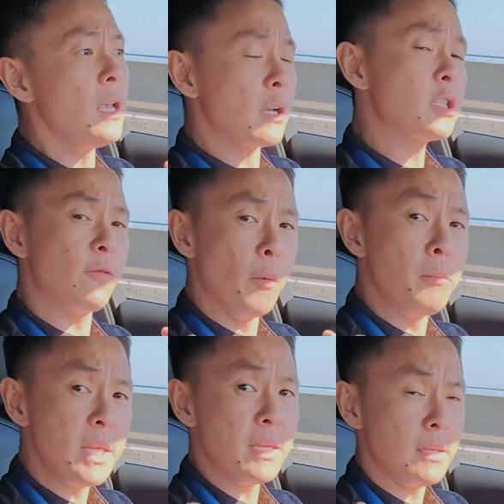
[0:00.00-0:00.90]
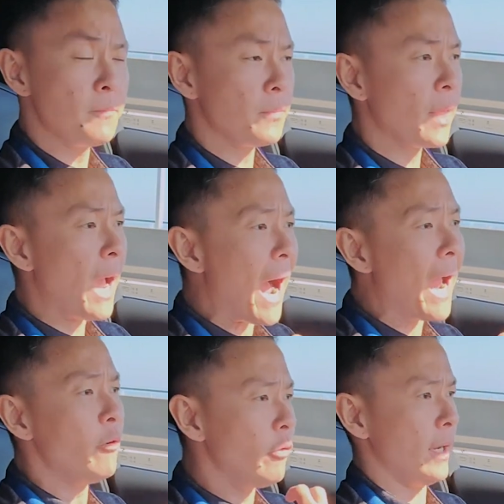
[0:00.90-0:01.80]
Because for me,
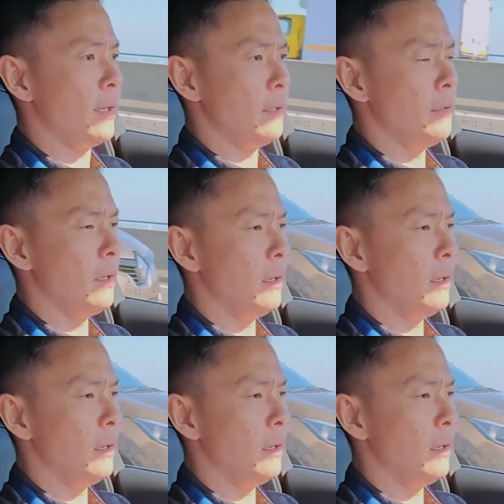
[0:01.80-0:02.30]
I reckon